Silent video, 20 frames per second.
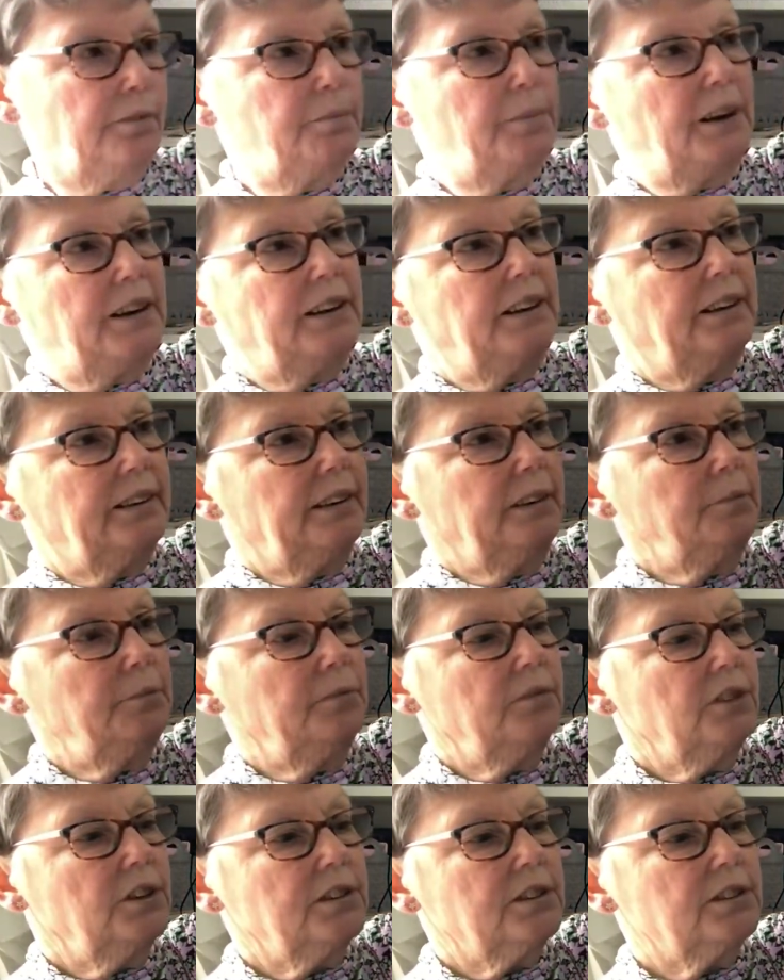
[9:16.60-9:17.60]
made him.
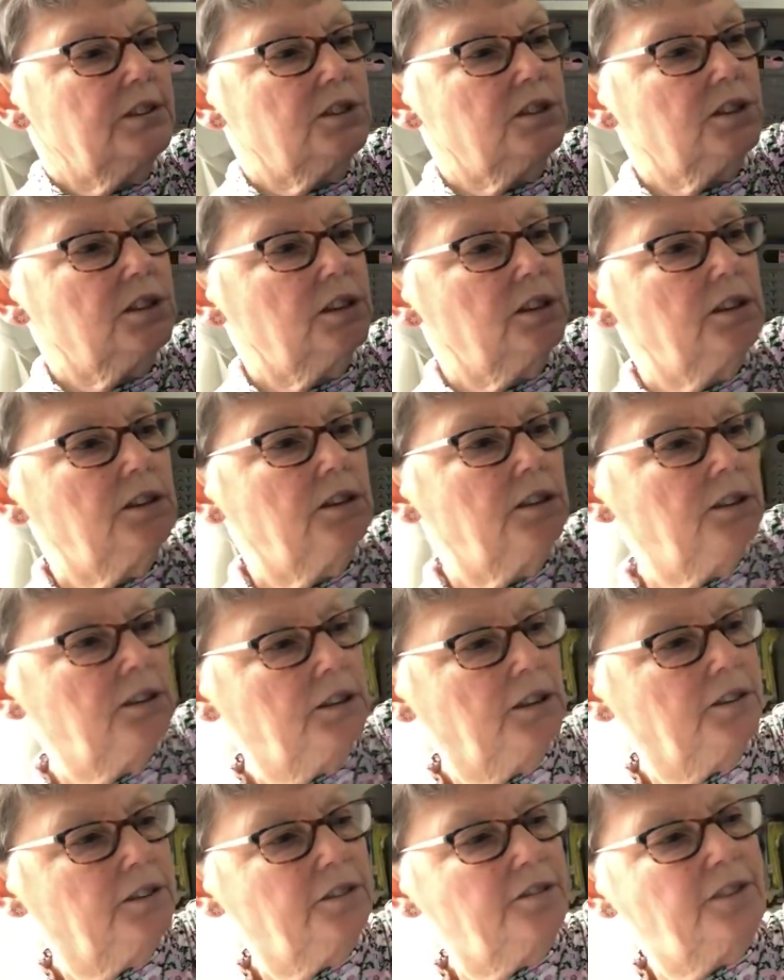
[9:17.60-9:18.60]
This is the
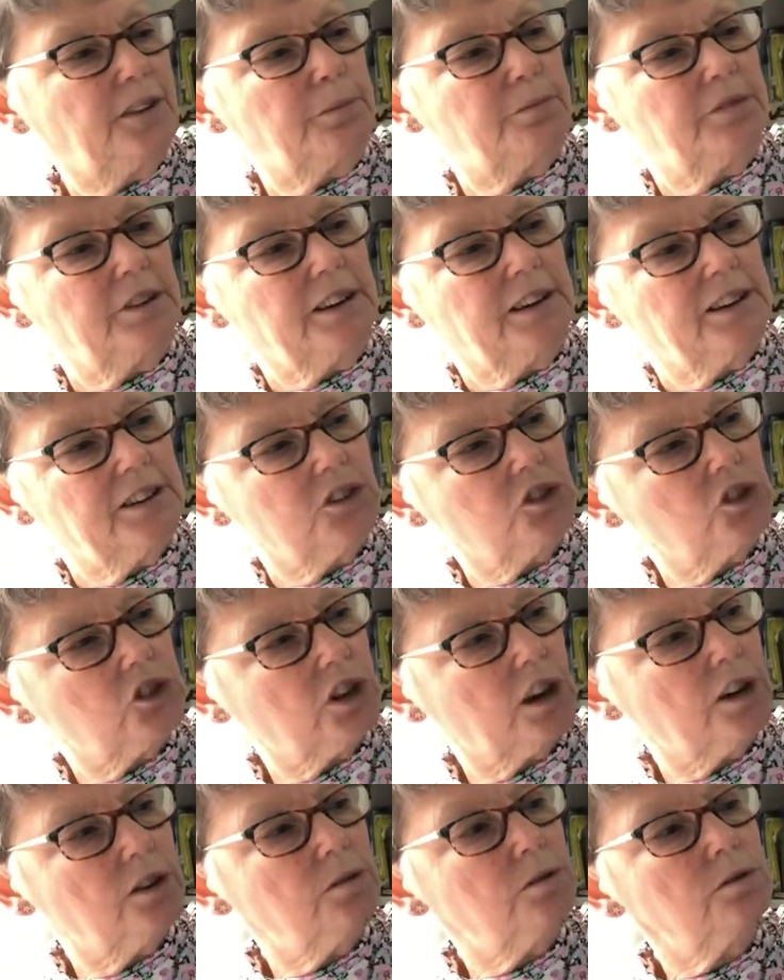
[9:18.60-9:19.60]
fabric he's
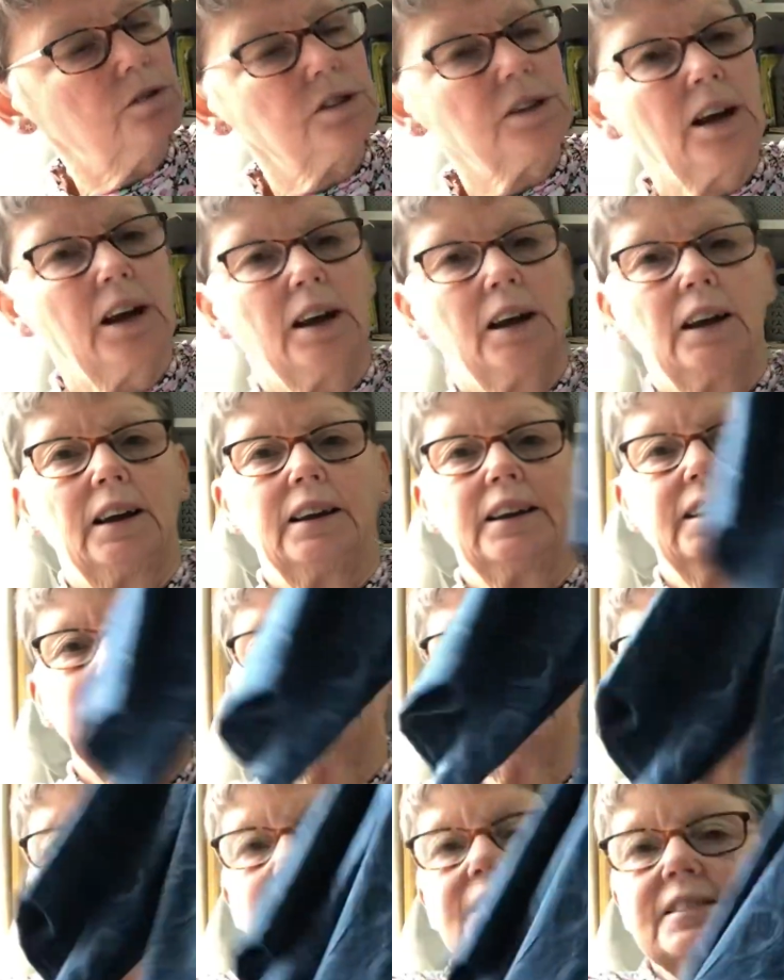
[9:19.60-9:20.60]
chose.
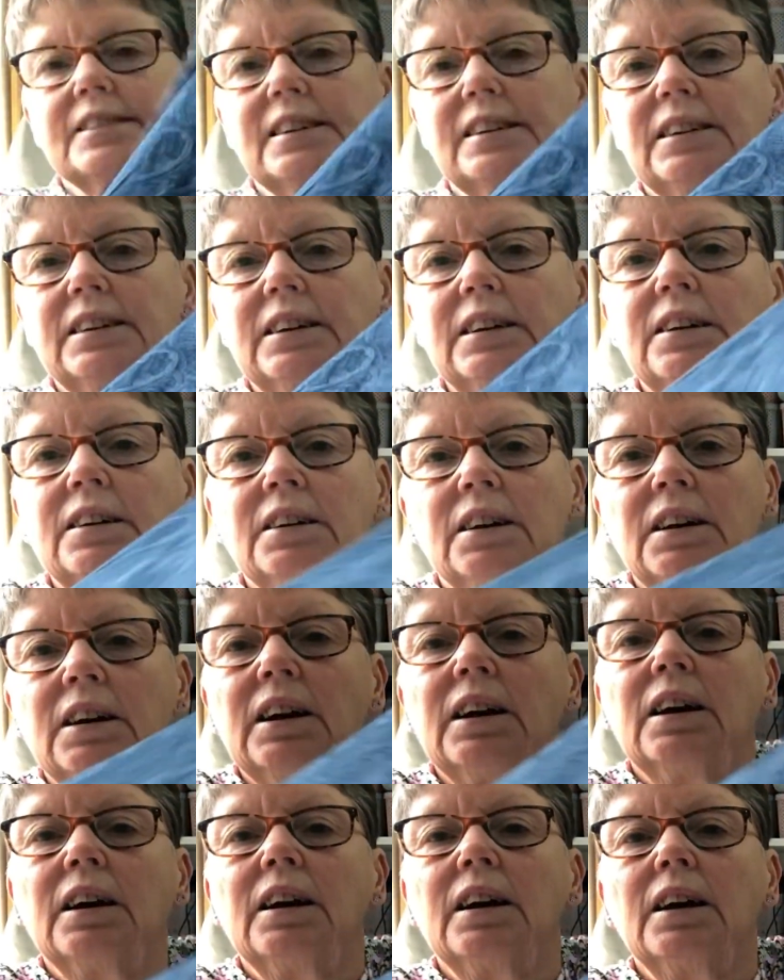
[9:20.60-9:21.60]
It is a
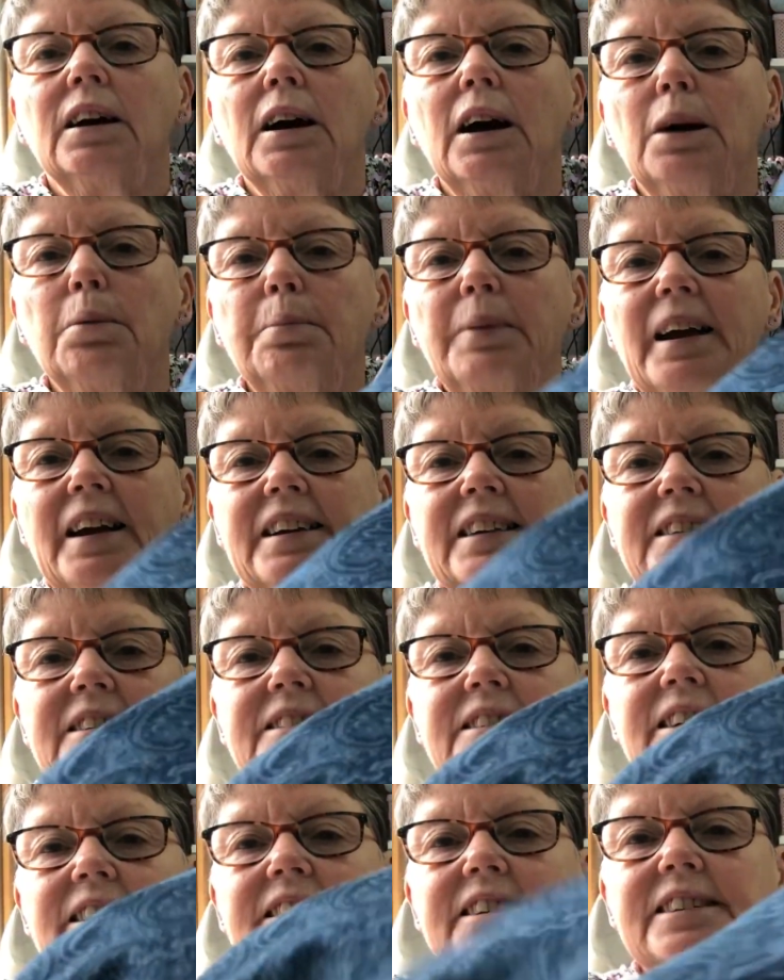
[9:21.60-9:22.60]

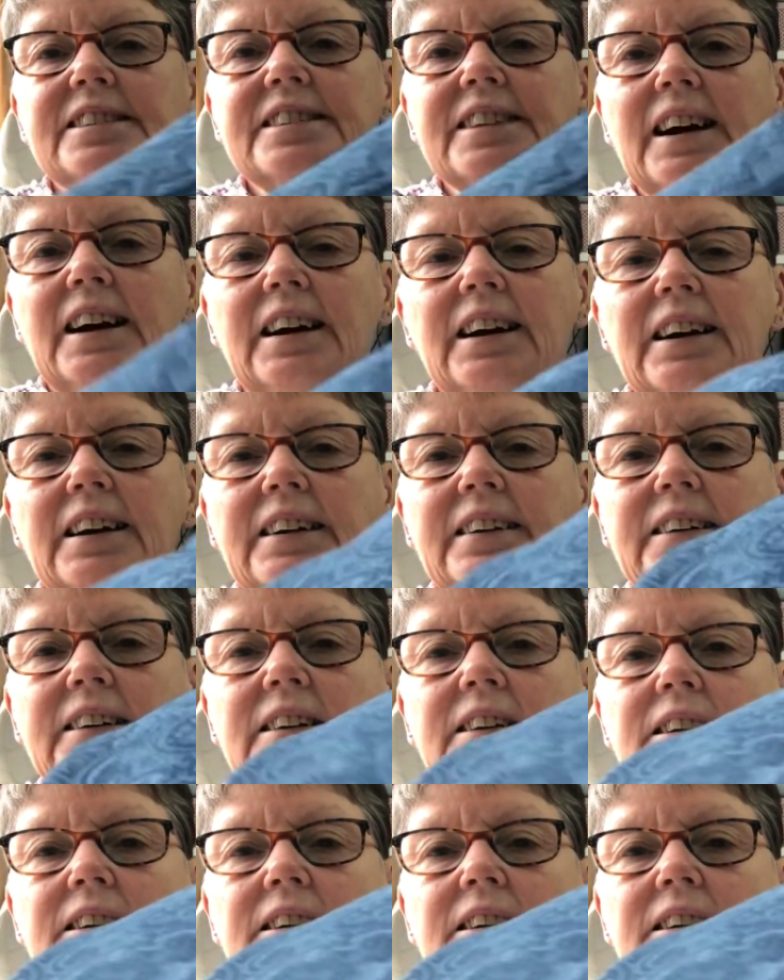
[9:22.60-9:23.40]
paisley design